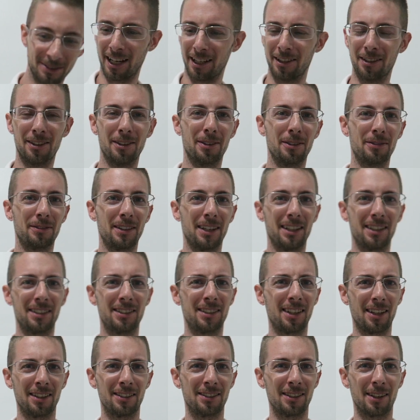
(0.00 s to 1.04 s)
I don't know if that
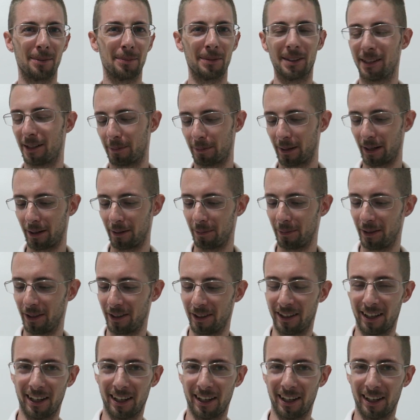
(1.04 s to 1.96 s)
says something about me or